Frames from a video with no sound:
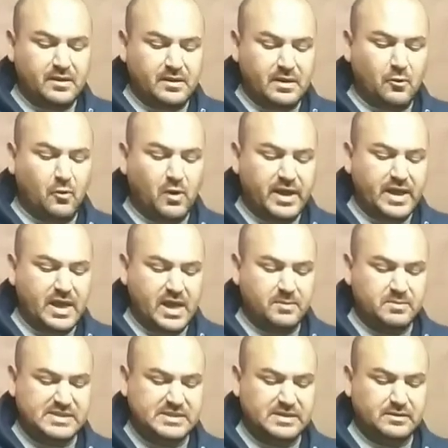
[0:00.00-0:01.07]
Now, why
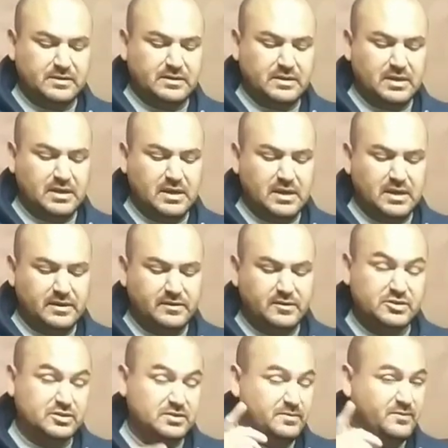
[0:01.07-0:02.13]
Amsteel?
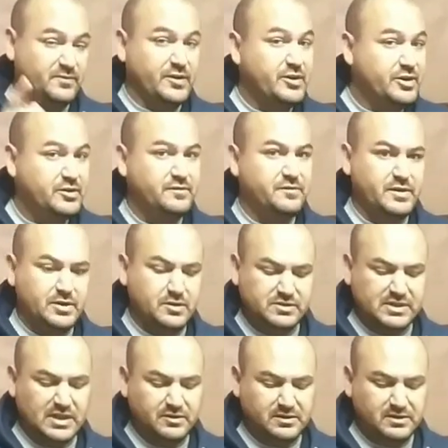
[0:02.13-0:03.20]
There's some very good
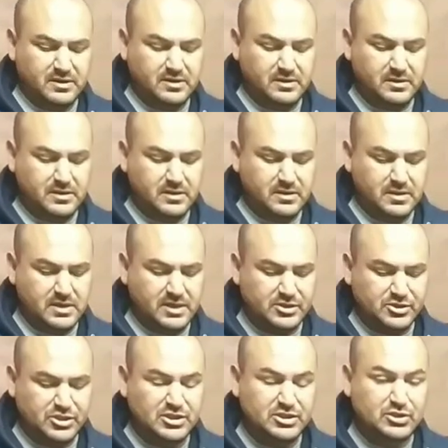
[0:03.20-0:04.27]
videos out there.
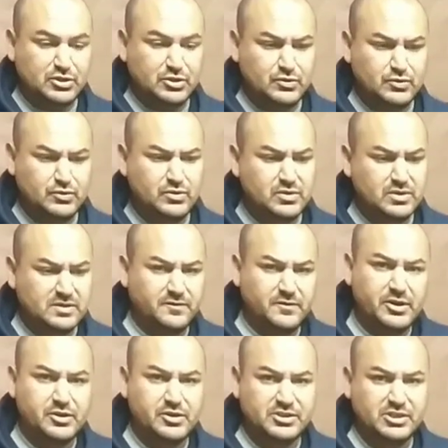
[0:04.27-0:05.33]
G2 is a
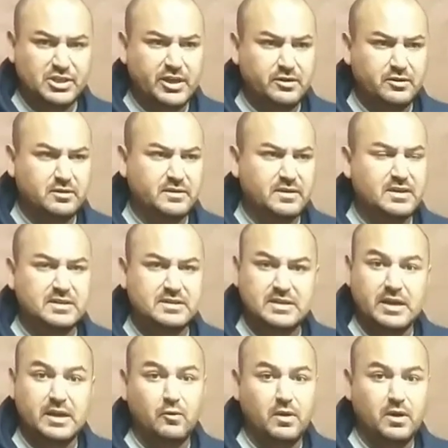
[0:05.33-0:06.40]
very good channel. The
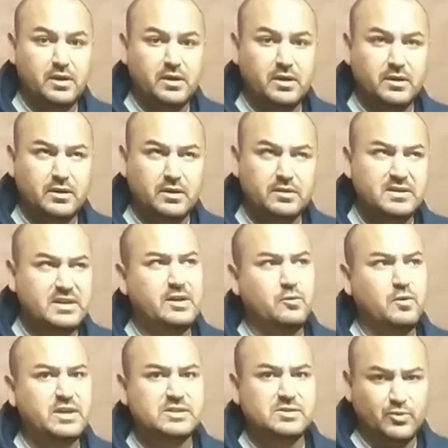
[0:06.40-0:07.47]

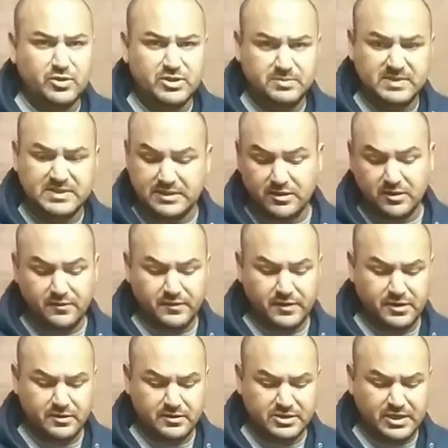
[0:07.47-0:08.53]
DIY Sportsman is another
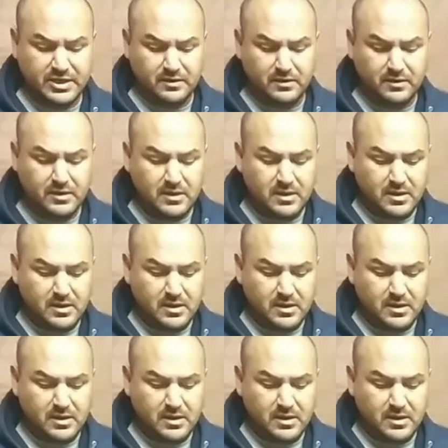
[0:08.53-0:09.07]
very good channel.